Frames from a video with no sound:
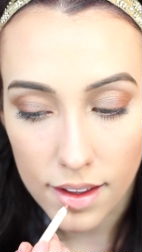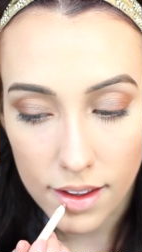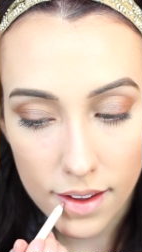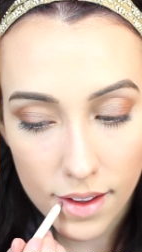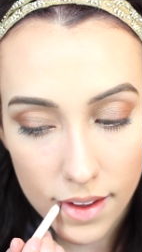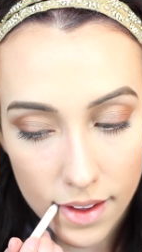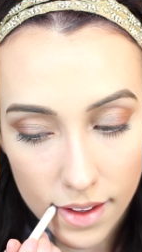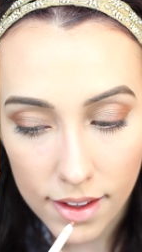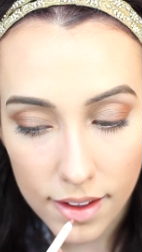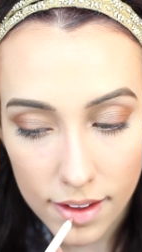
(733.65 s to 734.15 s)

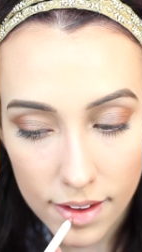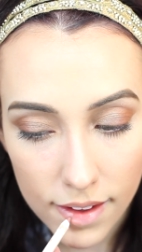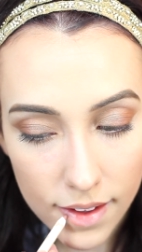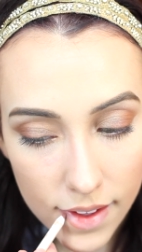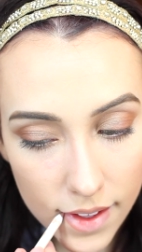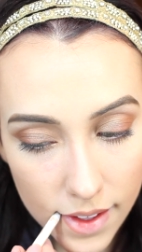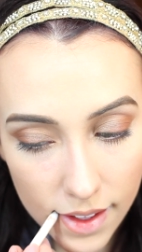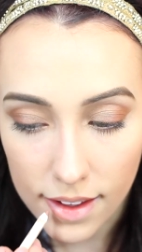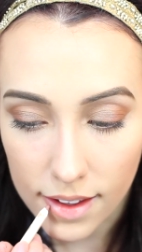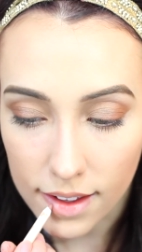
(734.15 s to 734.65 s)
Like, I can
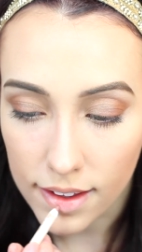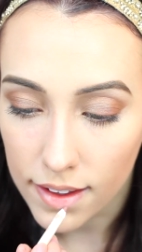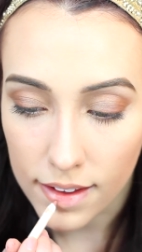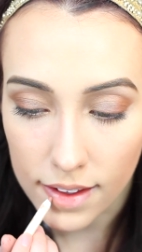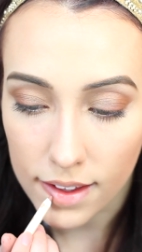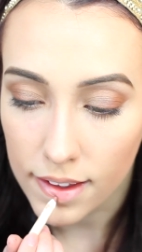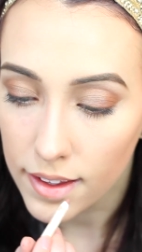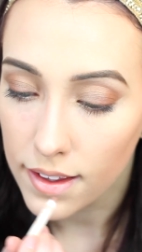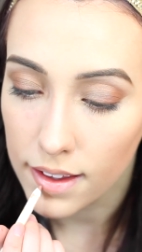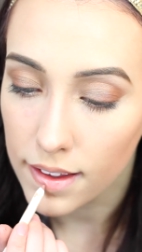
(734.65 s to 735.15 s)
blend this
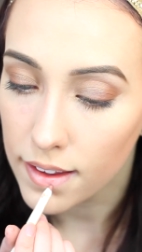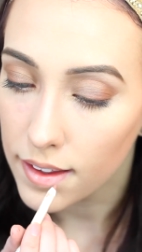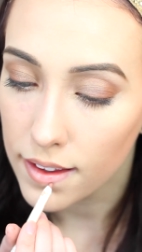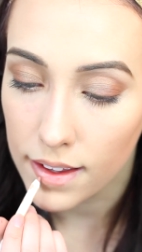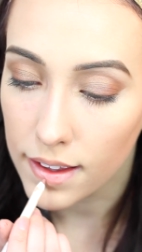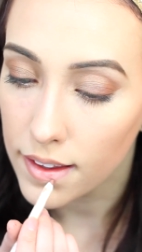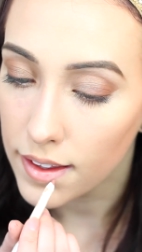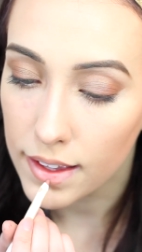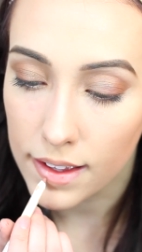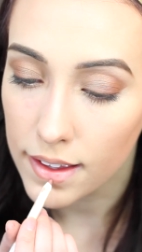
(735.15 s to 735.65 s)
with all of
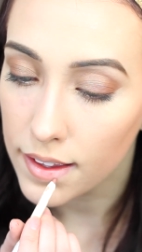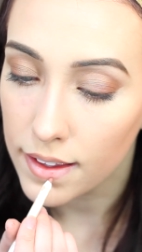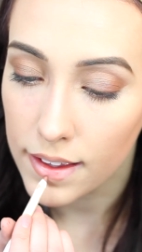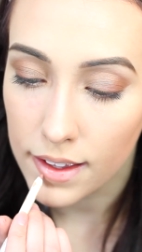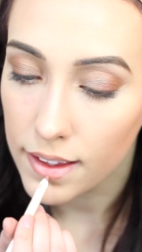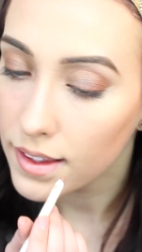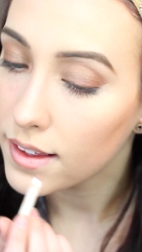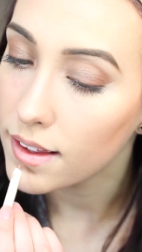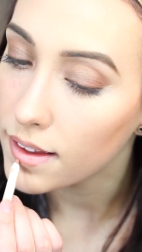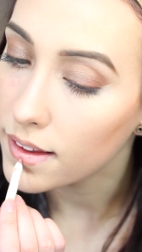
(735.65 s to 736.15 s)
my
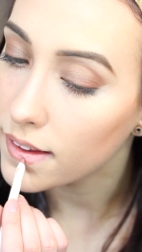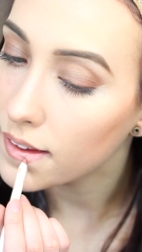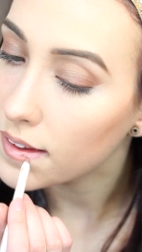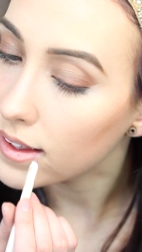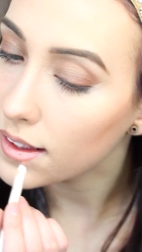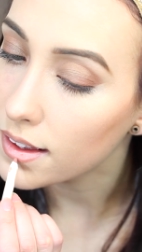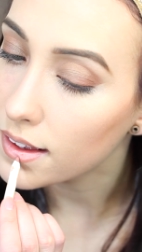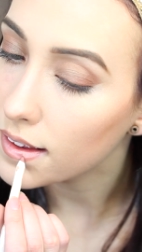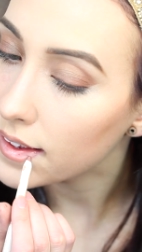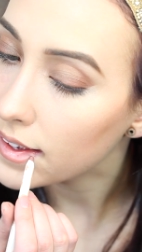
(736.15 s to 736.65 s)
different
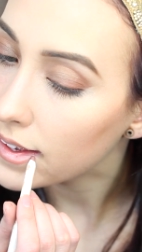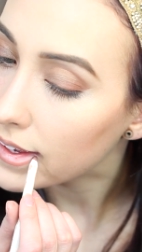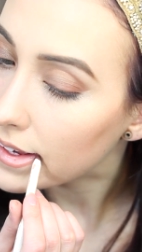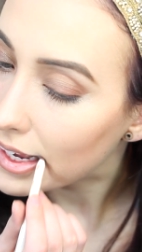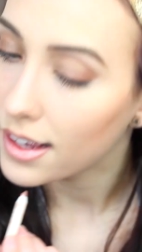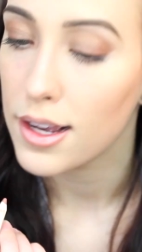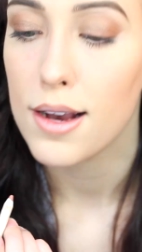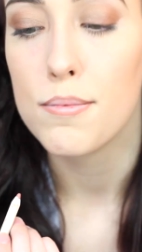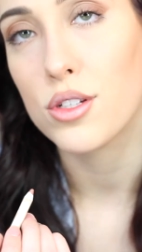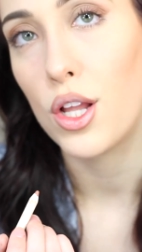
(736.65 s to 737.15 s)
nude
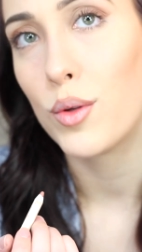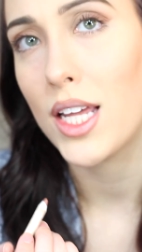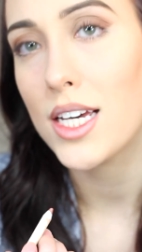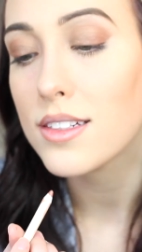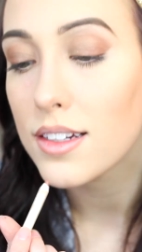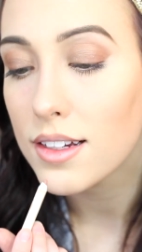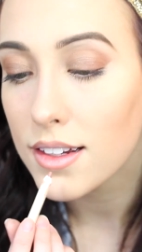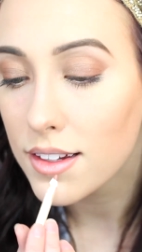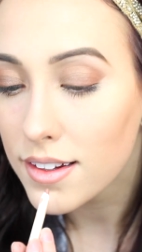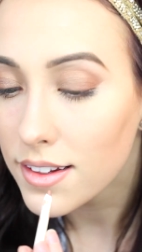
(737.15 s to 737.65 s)

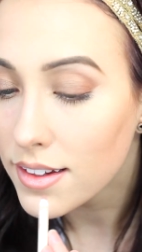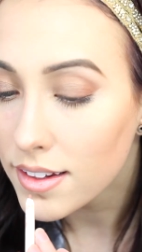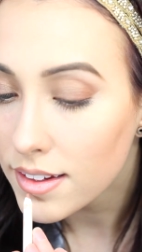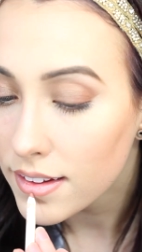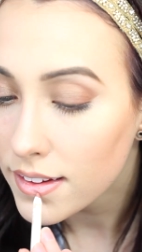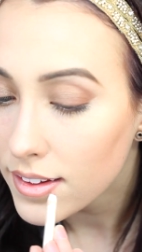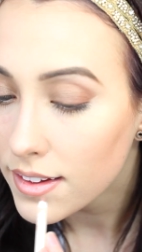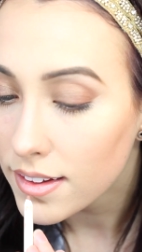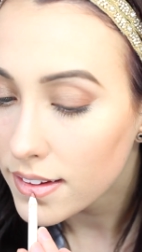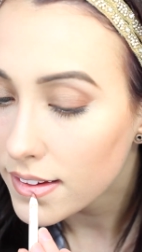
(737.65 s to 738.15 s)
lipsticks and it
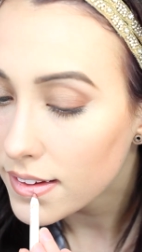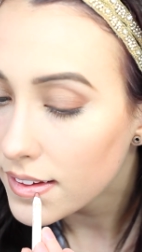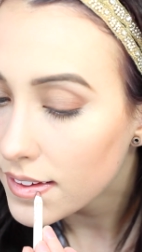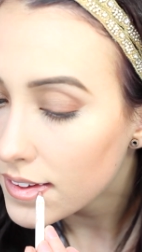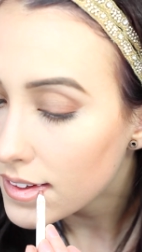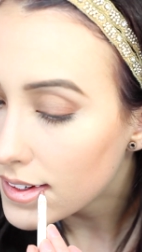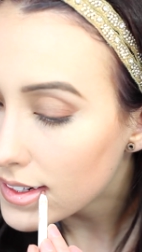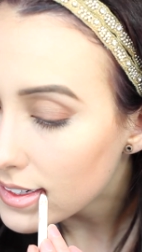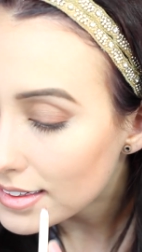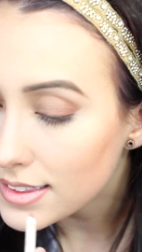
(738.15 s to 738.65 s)
looks
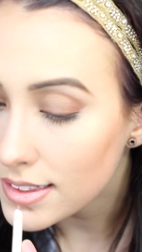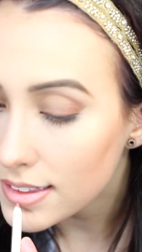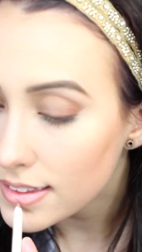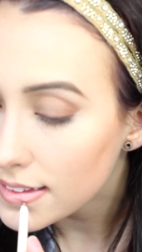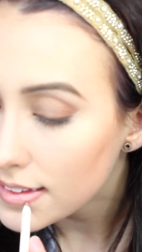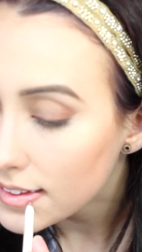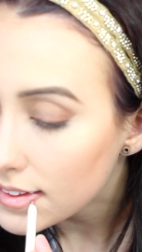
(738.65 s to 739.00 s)
awesome.